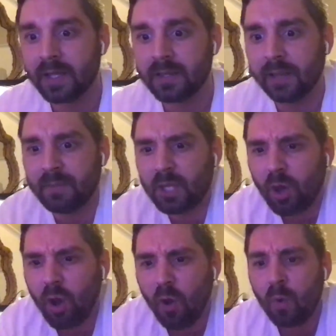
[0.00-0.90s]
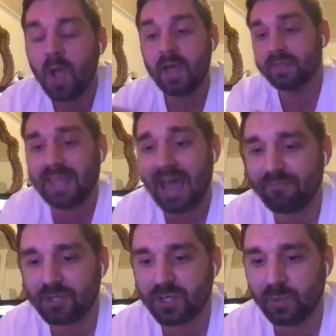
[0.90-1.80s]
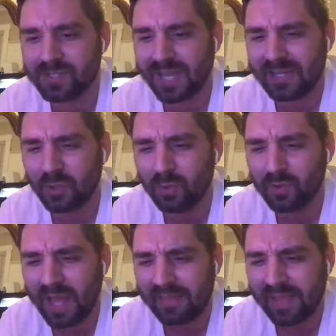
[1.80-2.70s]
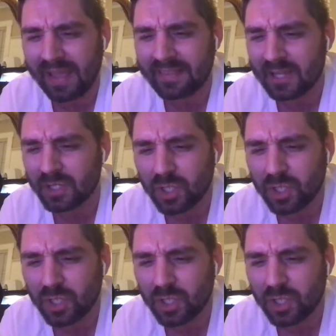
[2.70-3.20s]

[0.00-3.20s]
me go. Catfishing was like new then. They had that show